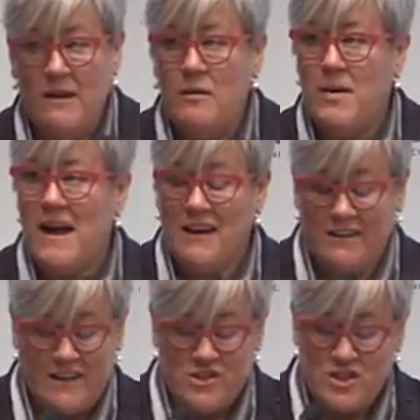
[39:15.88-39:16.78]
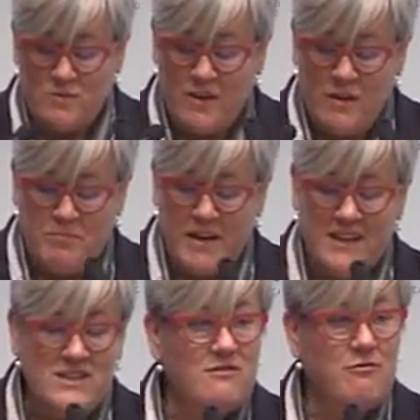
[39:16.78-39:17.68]
Bangladesh has one of the
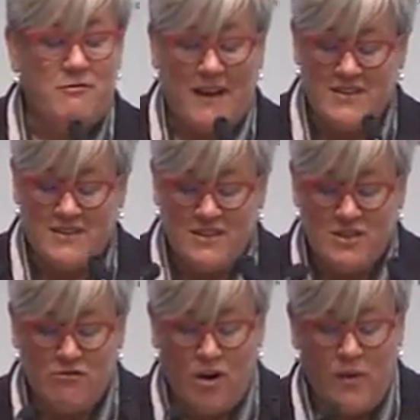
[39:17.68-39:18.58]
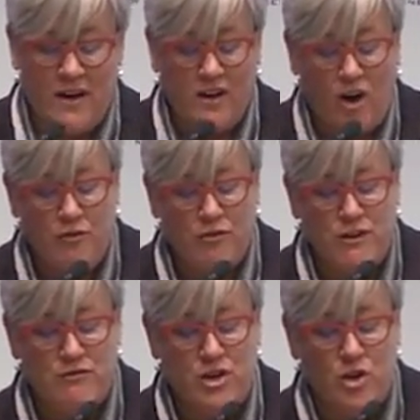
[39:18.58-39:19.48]
biggest and fastest growing
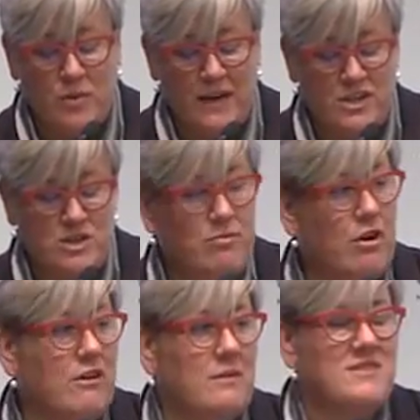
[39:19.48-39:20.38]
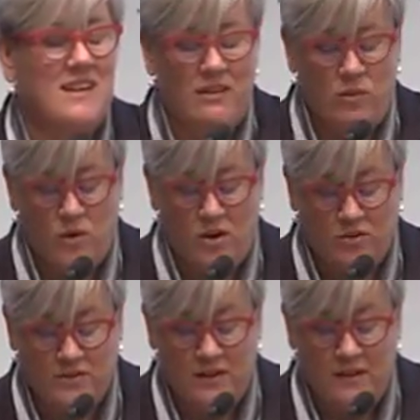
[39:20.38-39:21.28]
off-grid renewable energy programs in the
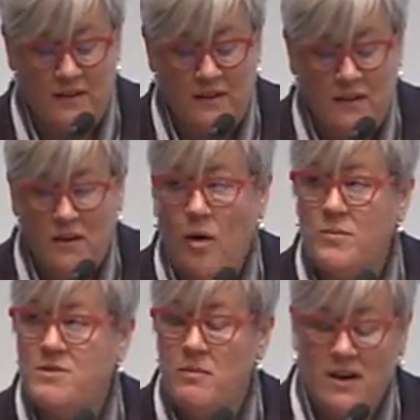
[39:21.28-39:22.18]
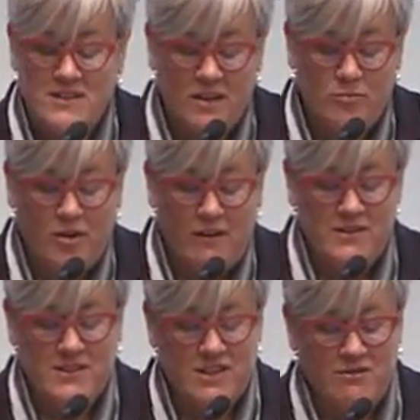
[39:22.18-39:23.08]
world, optimizing private
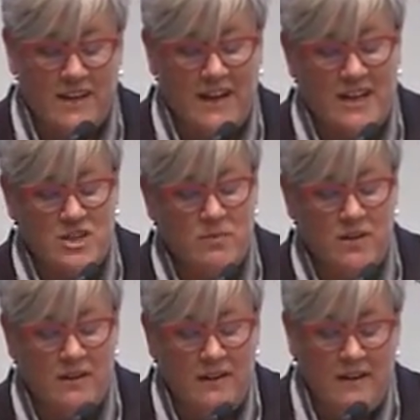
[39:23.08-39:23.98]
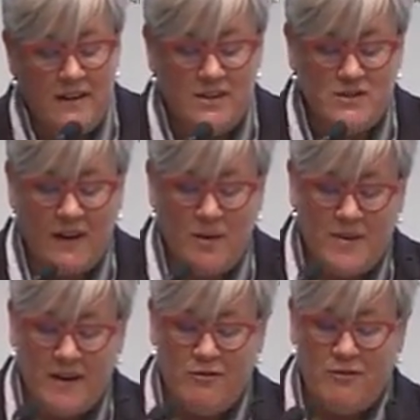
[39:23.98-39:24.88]
sector engagement in
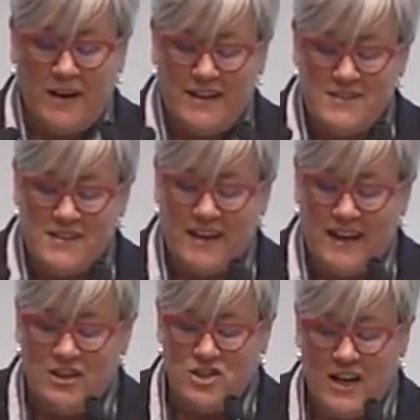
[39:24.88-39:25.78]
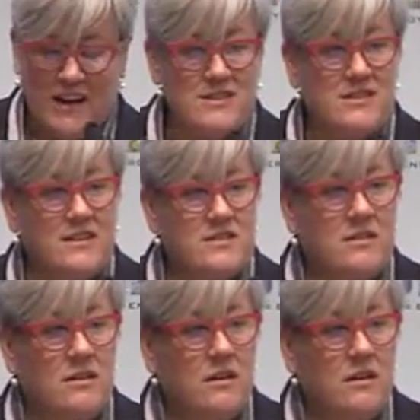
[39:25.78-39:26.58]
developing and financing energy access,